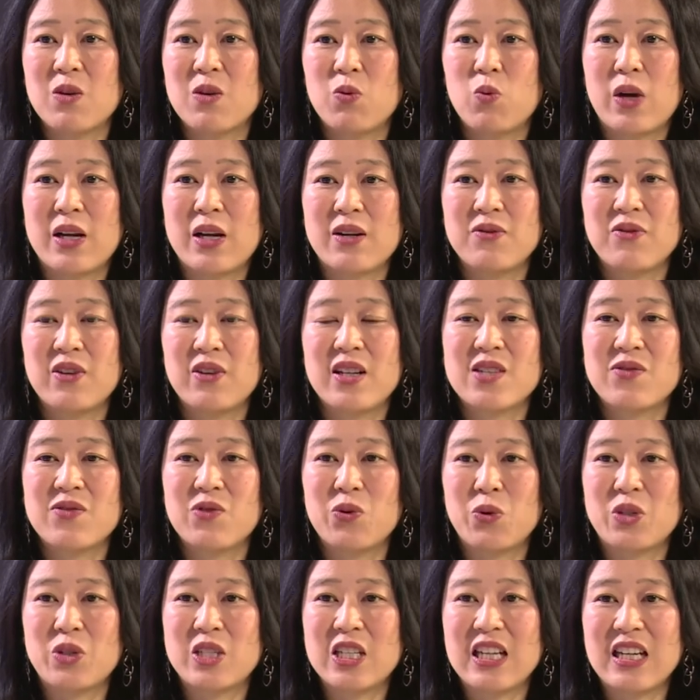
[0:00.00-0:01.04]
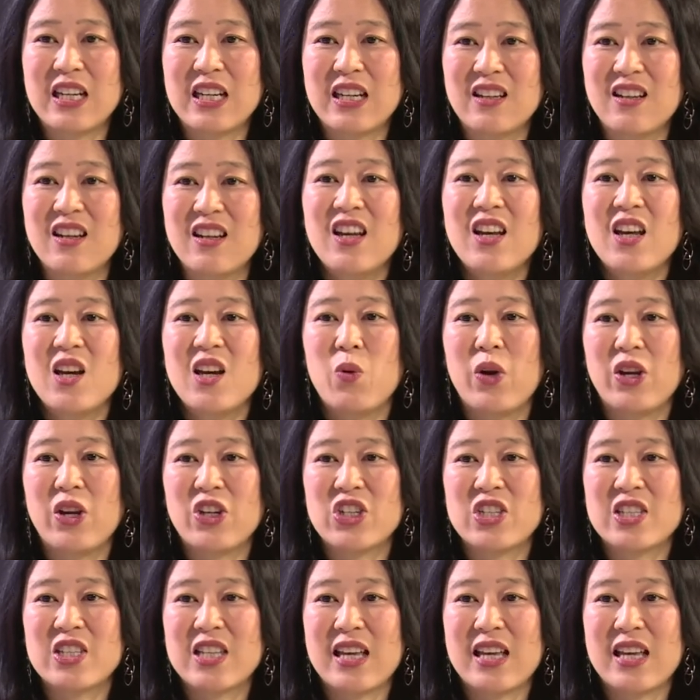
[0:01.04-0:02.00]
1, verse 14, which mm.